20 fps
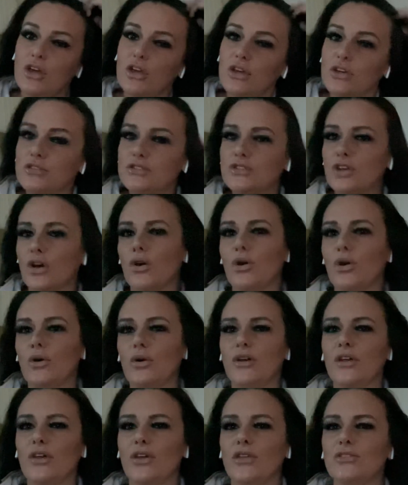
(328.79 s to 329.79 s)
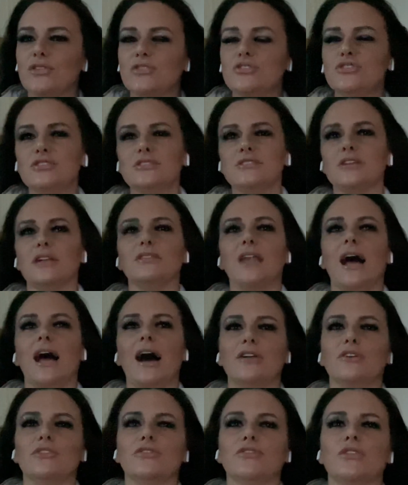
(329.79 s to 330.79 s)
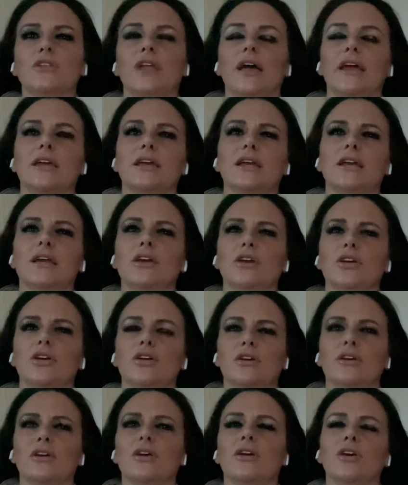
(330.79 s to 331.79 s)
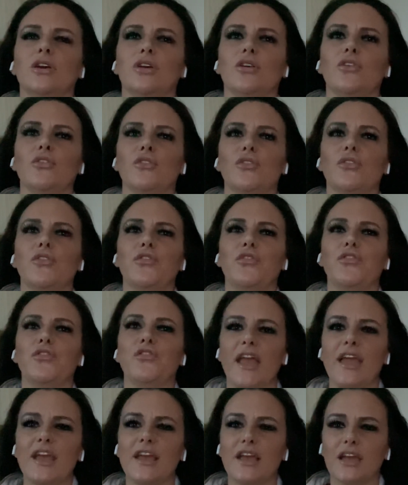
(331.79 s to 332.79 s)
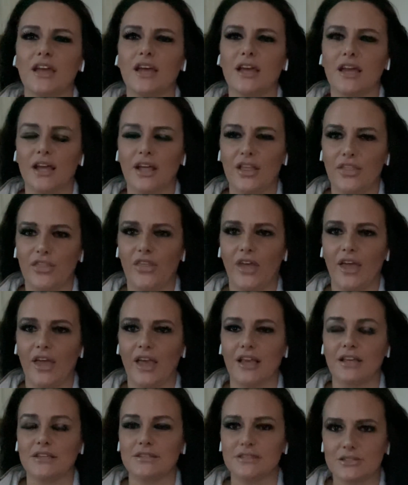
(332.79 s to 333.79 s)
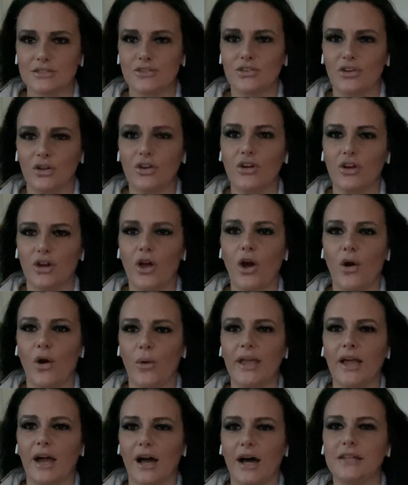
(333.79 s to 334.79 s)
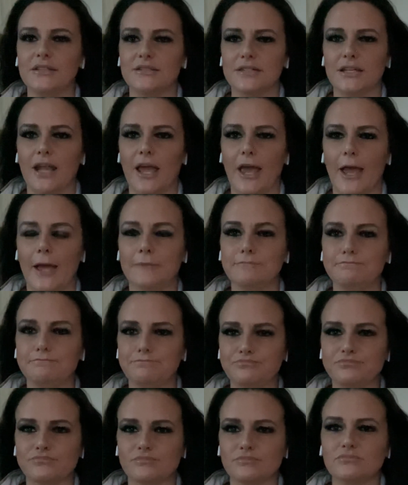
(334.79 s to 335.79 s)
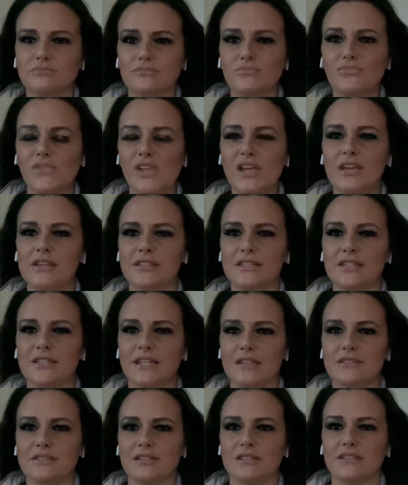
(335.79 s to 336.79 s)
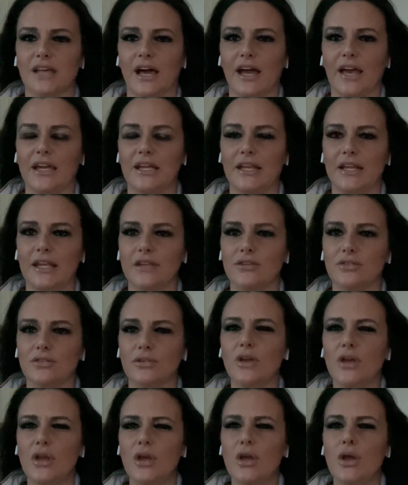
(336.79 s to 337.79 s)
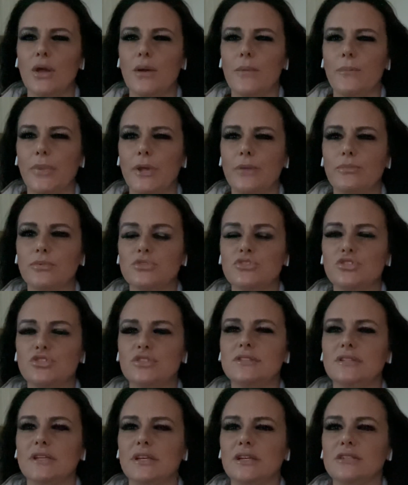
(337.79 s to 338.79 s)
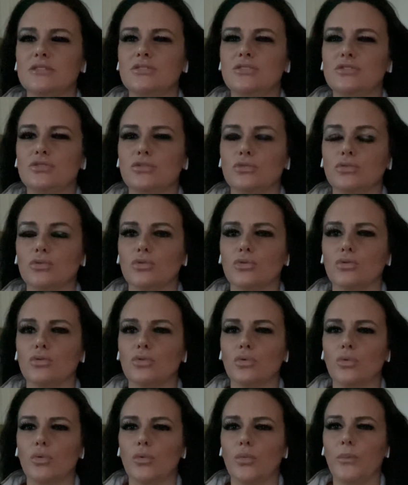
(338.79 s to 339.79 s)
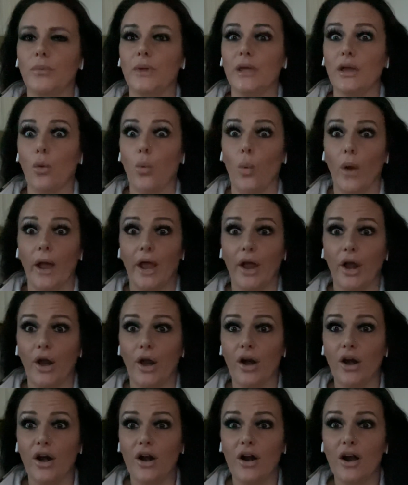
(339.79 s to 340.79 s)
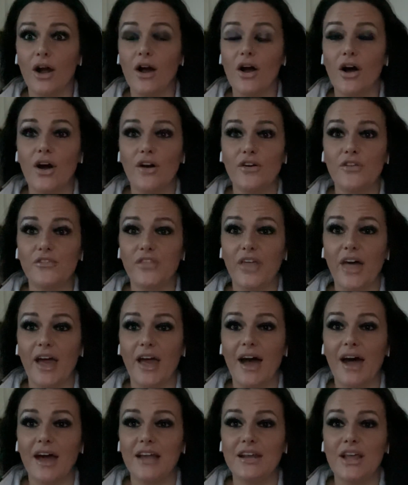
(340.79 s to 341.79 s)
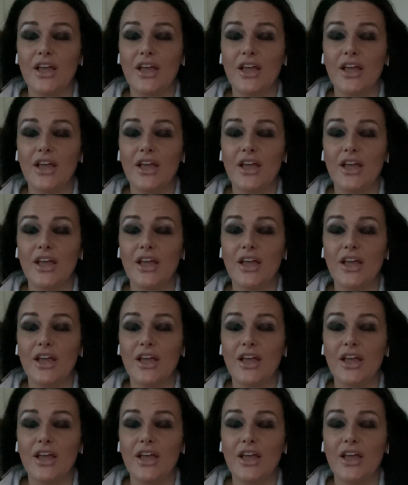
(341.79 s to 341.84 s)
So there's just a lot of like fake things going on today in today's society, and people just need to be aware of that